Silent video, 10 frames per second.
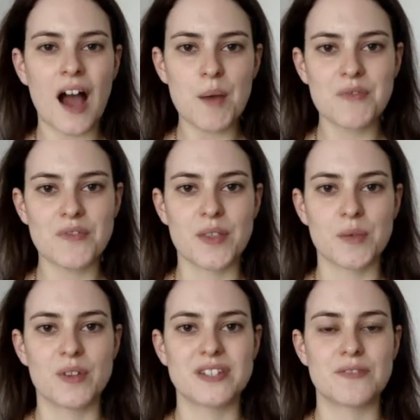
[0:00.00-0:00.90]
I prefer
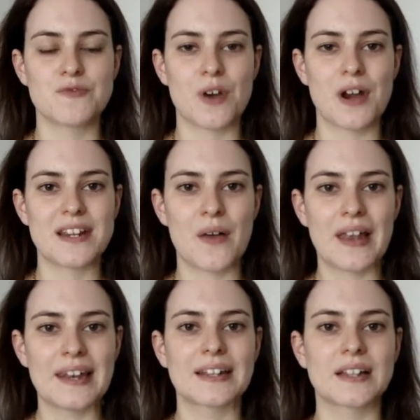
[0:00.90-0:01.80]
them once they've dried out
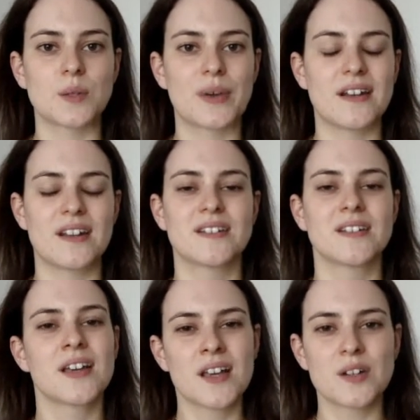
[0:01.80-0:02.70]
that little bit, and
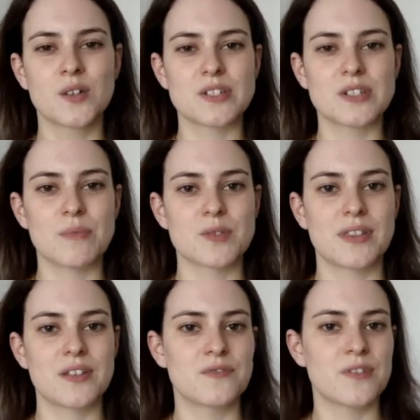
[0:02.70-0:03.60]
not so much
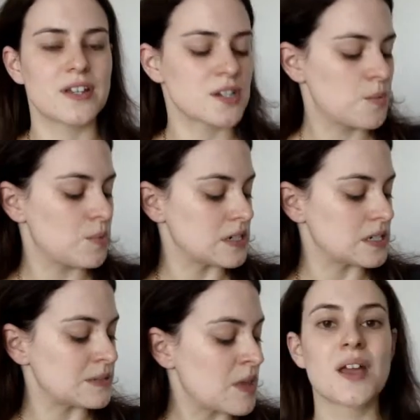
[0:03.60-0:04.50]
when they first opened.